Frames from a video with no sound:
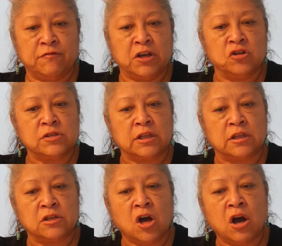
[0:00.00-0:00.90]
figures at
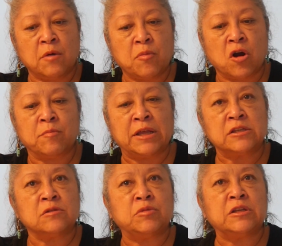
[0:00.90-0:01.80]
the top are
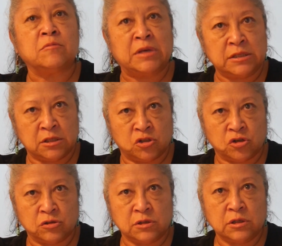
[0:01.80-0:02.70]
meant to be the
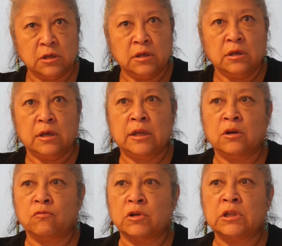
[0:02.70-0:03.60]
messengers. And
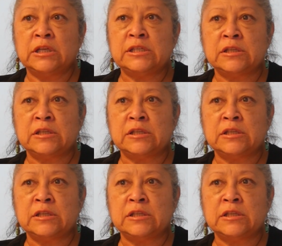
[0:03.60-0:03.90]
it really